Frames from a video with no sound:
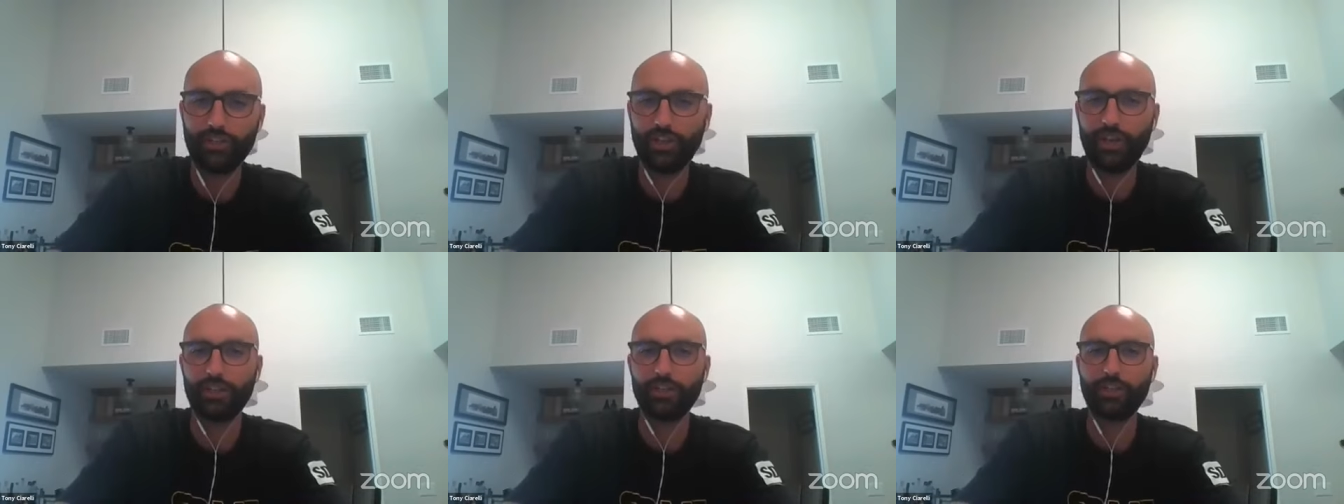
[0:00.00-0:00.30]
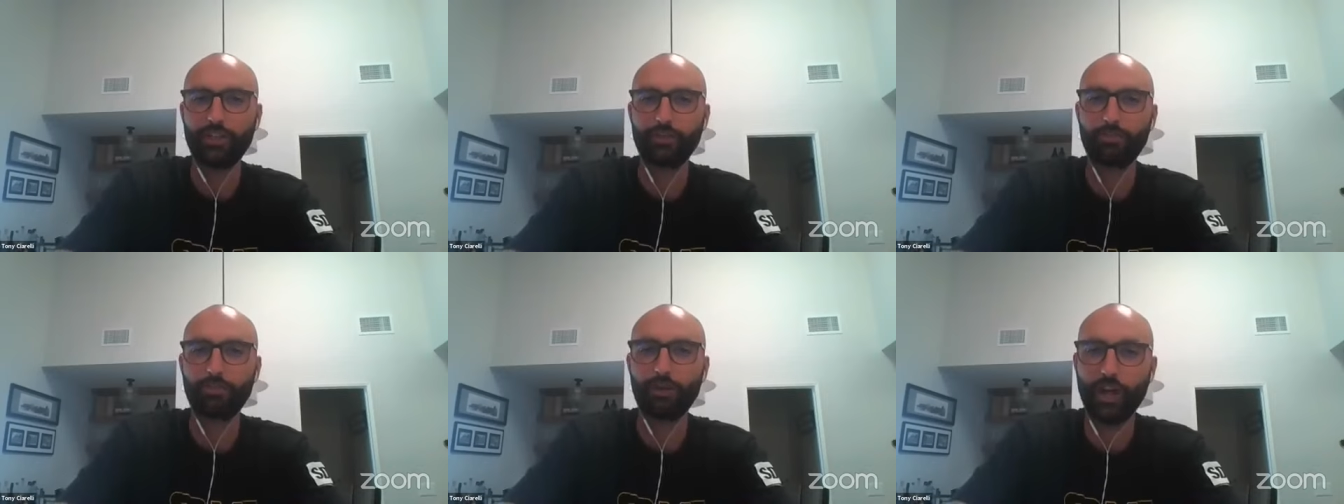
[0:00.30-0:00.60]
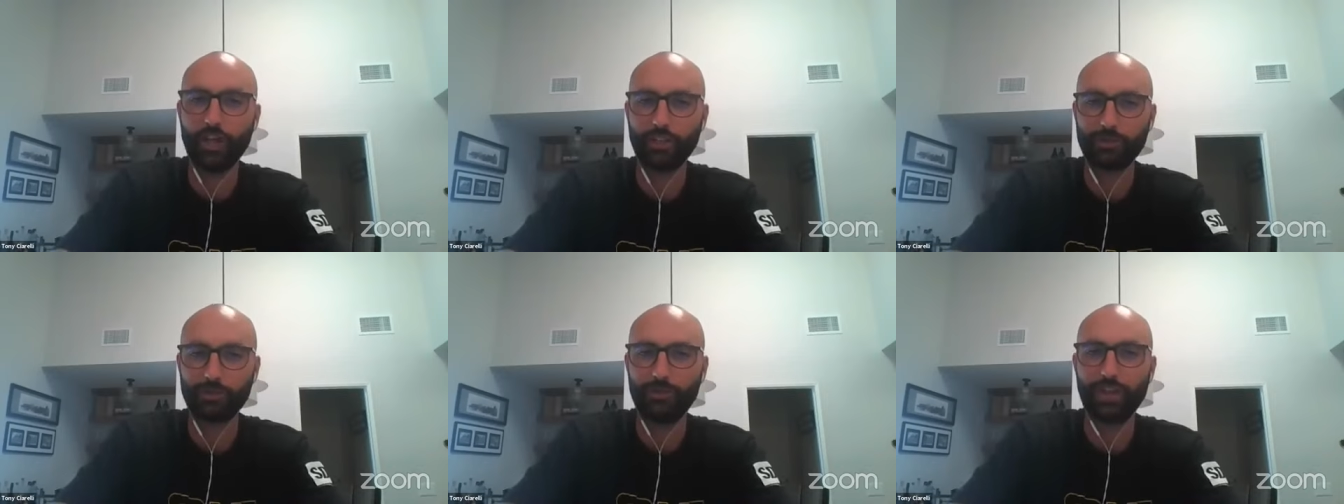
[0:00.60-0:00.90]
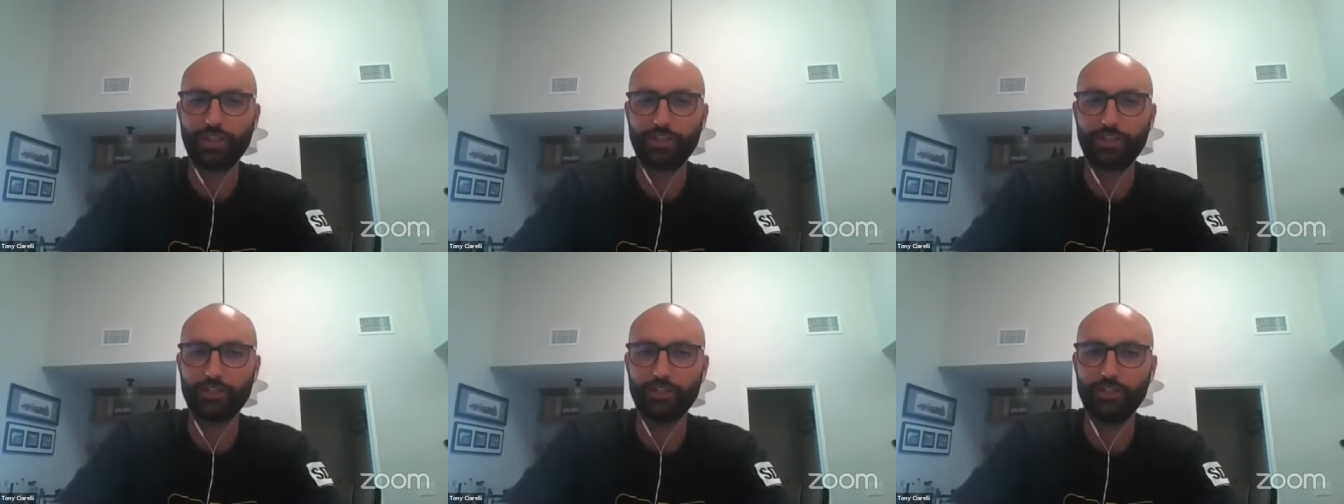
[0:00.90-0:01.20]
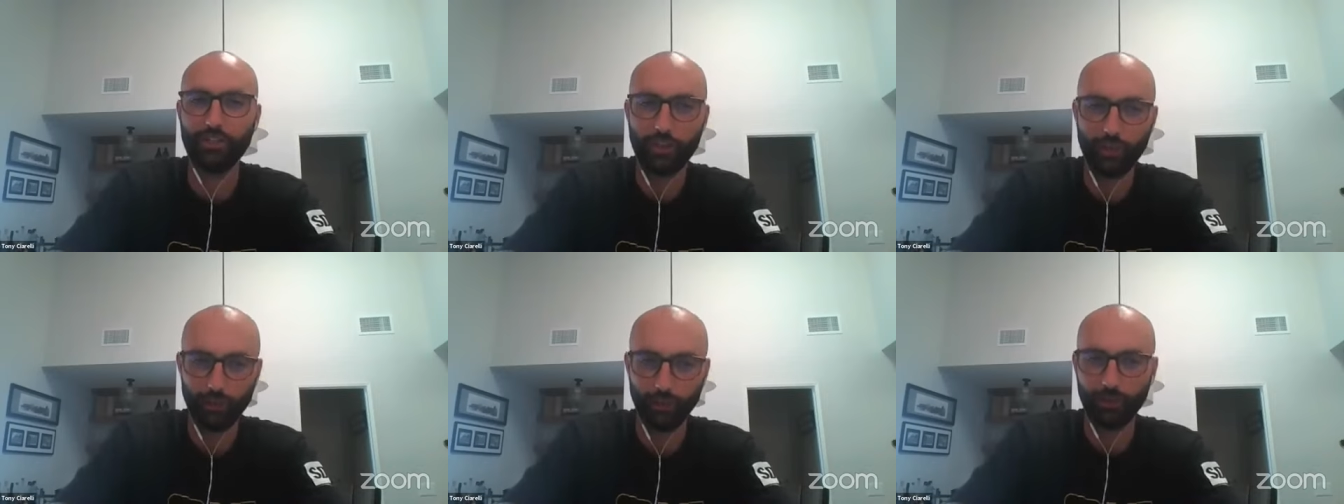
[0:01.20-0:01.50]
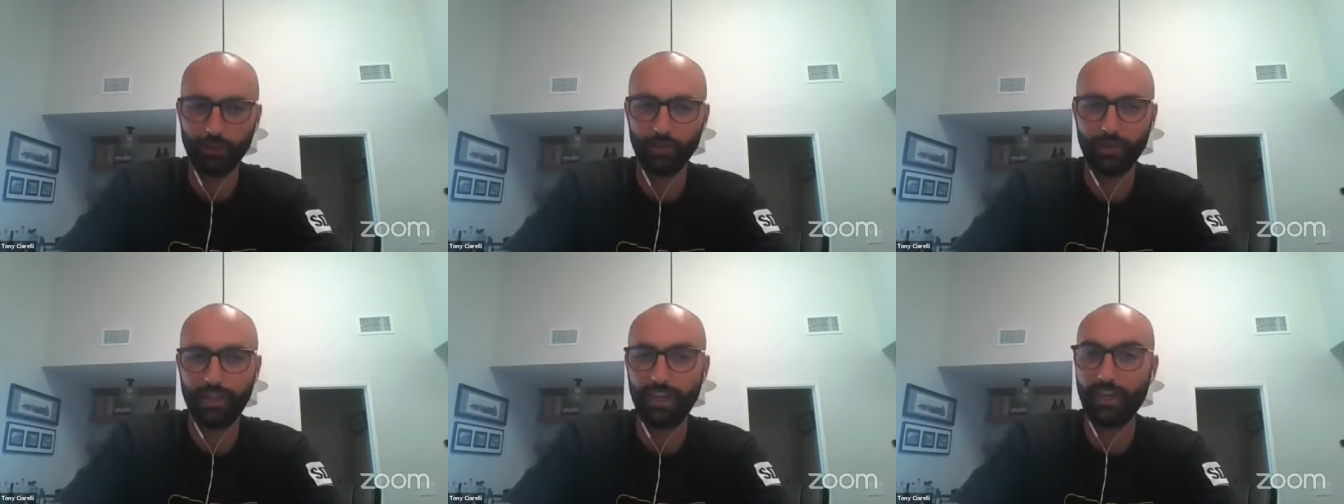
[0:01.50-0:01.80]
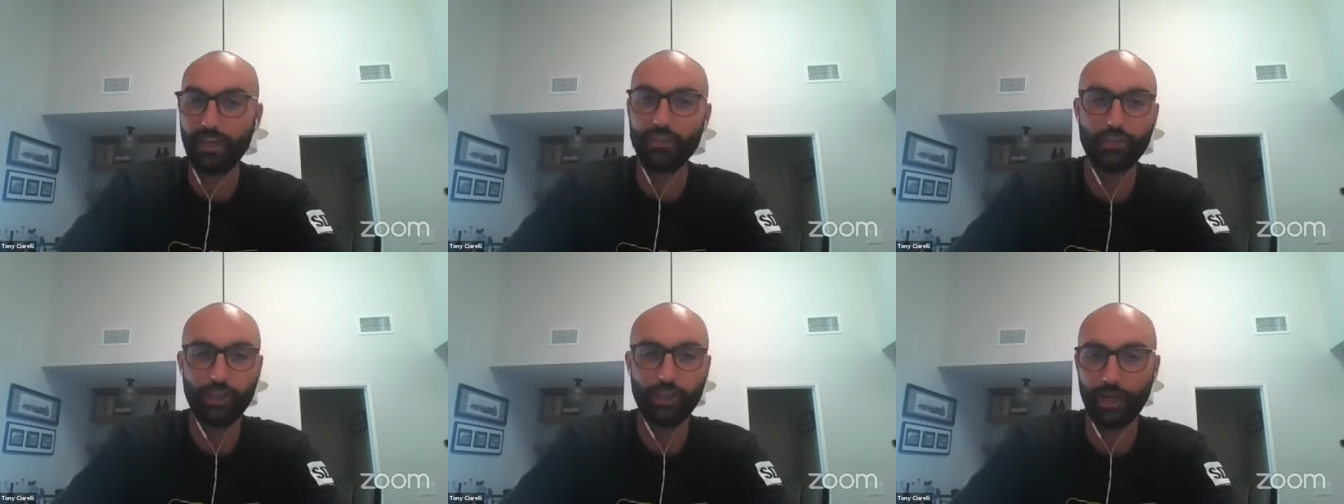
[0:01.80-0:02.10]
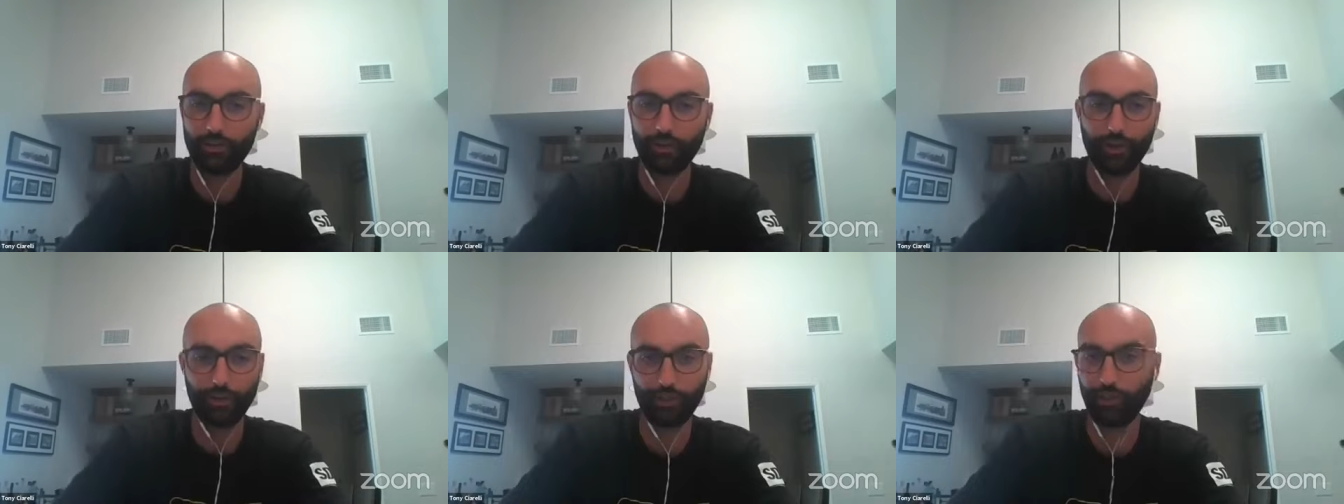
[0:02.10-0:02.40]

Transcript: that your prospects knew in general?